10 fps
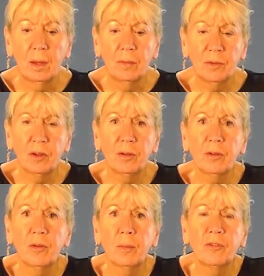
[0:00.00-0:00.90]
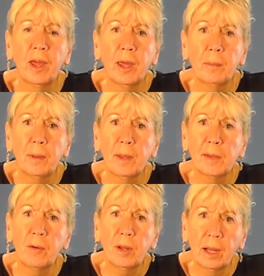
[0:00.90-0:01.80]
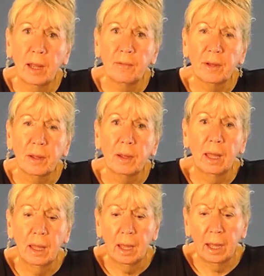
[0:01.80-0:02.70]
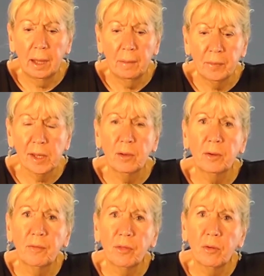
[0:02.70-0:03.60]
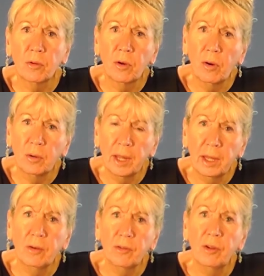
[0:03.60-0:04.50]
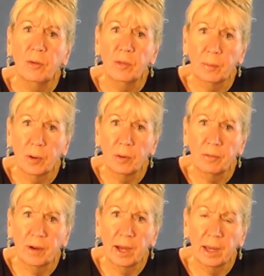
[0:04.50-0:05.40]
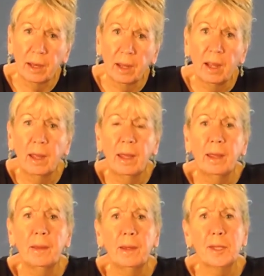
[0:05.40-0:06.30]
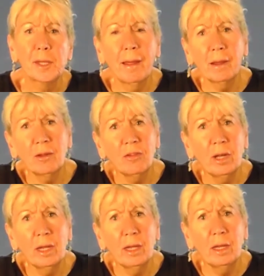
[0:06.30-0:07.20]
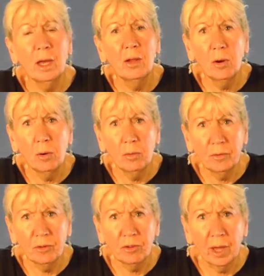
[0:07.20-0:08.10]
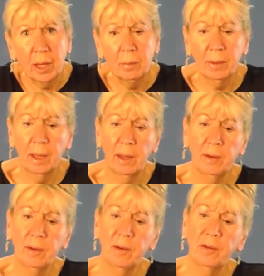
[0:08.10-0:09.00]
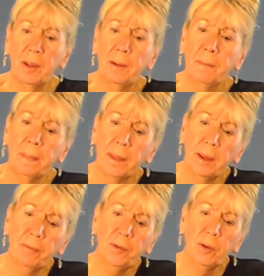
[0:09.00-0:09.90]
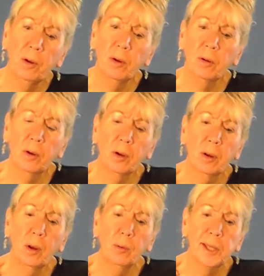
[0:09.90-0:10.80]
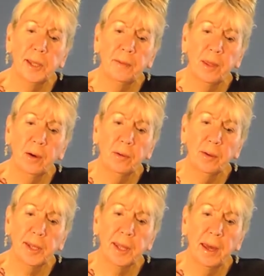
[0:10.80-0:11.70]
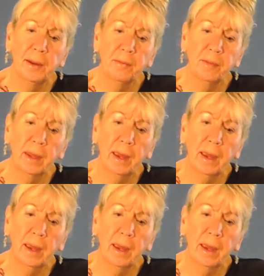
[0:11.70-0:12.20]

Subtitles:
The turtle top shape is very clever. There's a lot of thought gone into the profile. It's actually an oval shape, and if you look closely, the underside of the